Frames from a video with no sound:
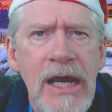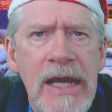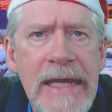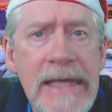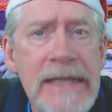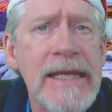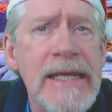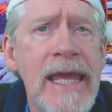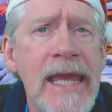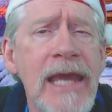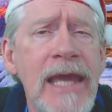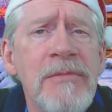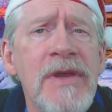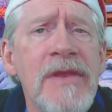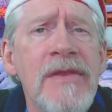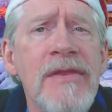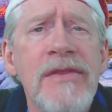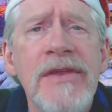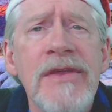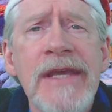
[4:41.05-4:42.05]
In came
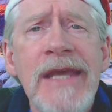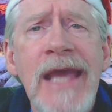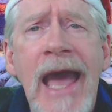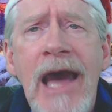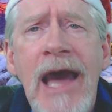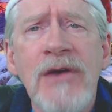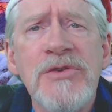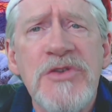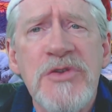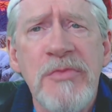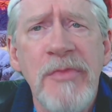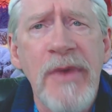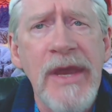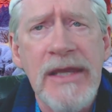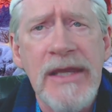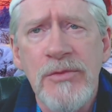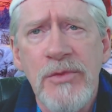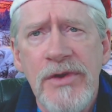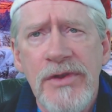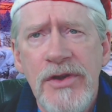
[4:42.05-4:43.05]
in the
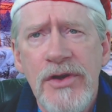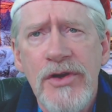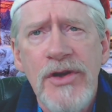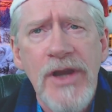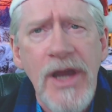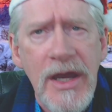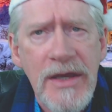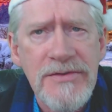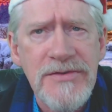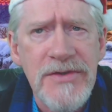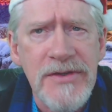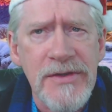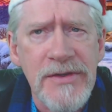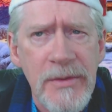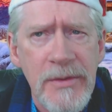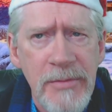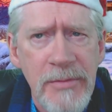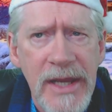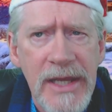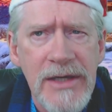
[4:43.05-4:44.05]
housemaid with her cousin,
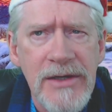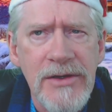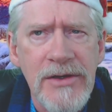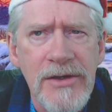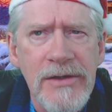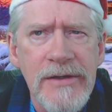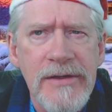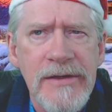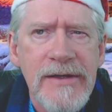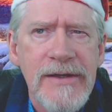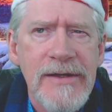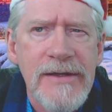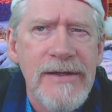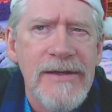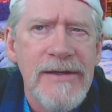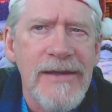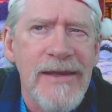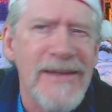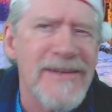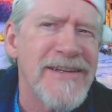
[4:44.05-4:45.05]
the baker.
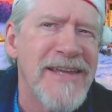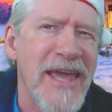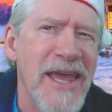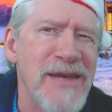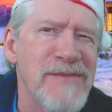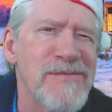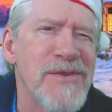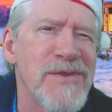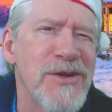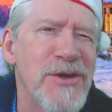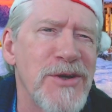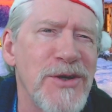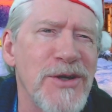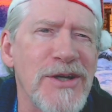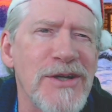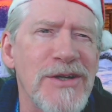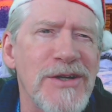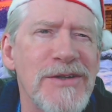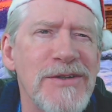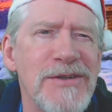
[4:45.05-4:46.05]
In came the
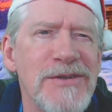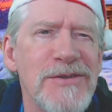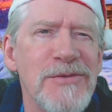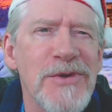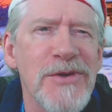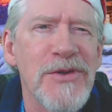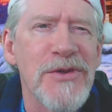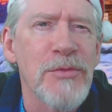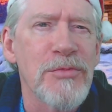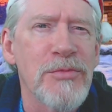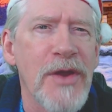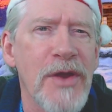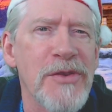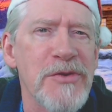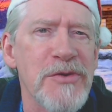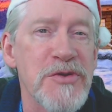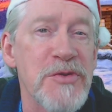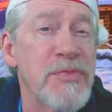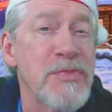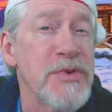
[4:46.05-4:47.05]
cook with her
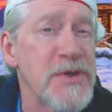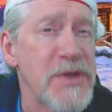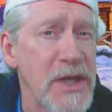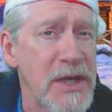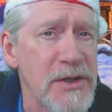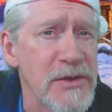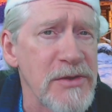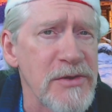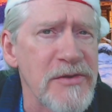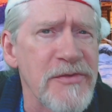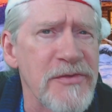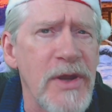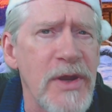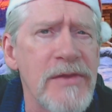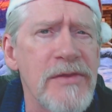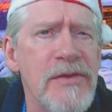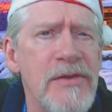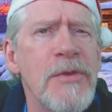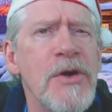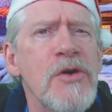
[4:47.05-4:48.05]
brother's particular
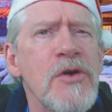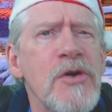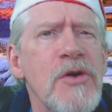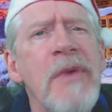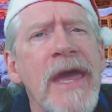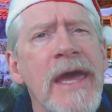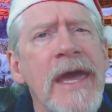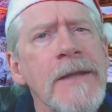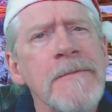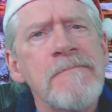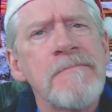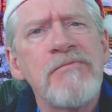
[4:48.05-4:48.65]
friend, the milkman.